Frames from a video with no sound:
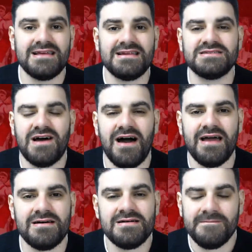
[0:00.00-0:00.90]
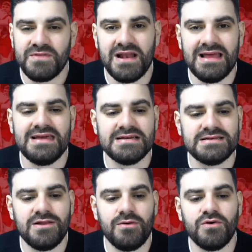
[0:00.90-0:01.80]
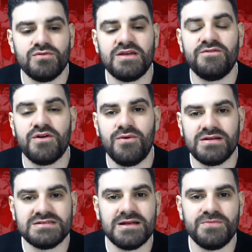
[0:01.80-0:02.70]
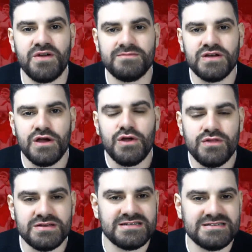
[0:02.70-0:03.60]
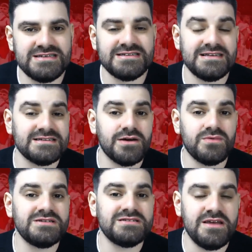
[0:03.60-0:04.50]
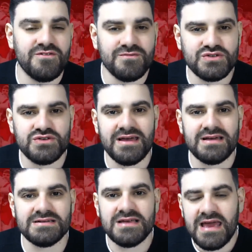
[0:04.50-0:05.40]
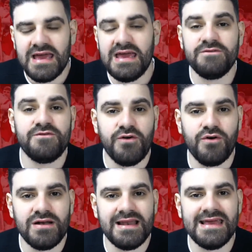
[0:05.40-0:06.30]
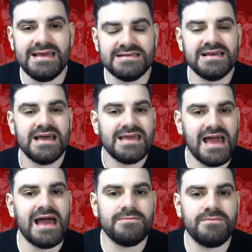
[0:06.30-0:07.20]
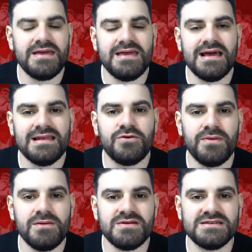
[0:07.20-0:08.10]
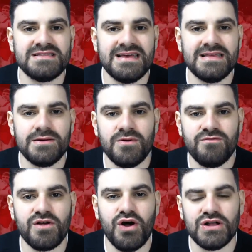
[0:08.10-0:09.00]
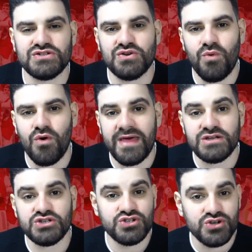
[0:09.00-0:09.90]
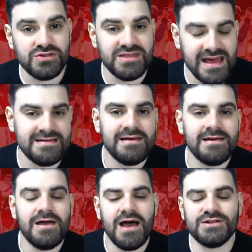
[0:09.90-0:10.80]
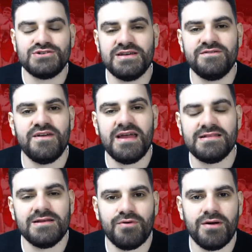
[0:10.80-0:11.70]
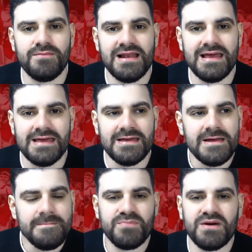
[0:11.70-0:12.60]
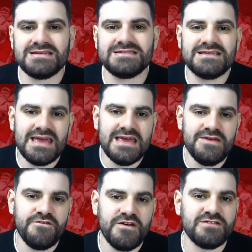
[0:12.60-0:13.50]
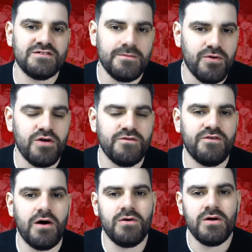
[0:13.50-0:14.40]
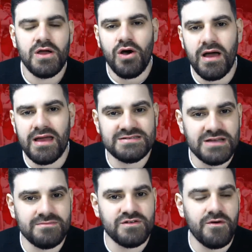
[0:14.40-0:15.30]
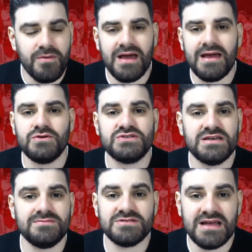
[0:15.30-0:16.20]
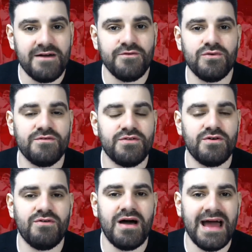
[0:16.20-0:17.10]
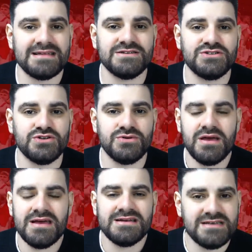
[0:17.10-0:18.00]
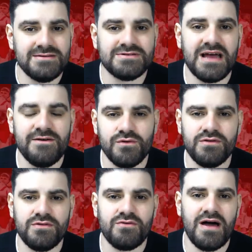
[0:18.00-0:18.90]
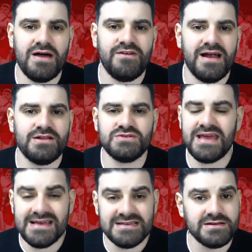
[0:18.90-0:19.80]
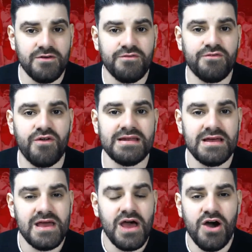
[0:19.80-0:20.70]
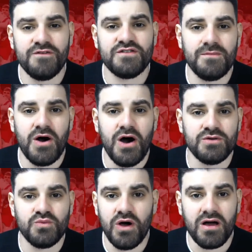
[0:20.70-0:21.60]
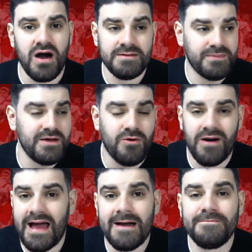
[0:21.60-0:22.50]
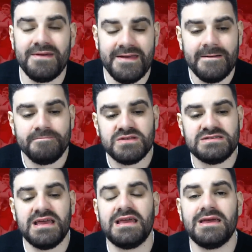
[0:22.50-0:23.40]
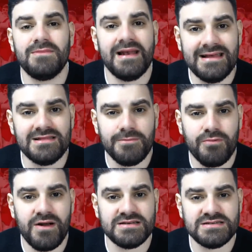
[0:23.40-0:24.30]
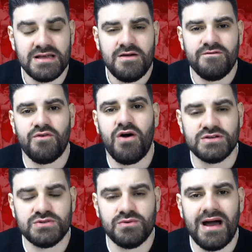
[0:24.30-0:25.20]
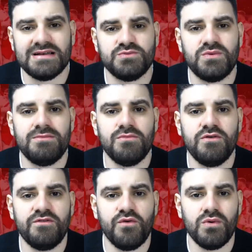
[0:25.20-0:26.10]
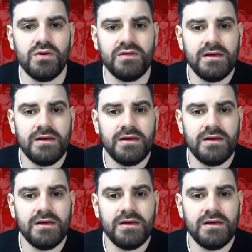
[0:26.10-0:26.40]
is higher, the league is a lot more difficult, and sometimes the statistics that we see from strikers in foreign leagues can be a little bit misleading with regards to what they should then achieve in the Premier League. But as I say, he fits the profile in terms of a player who seems to have all of the right attitude, seems to have all of the right values, isn't afraid of some hard work. I'd be quite happy seeing him lead the press for Arsenal as we move forward.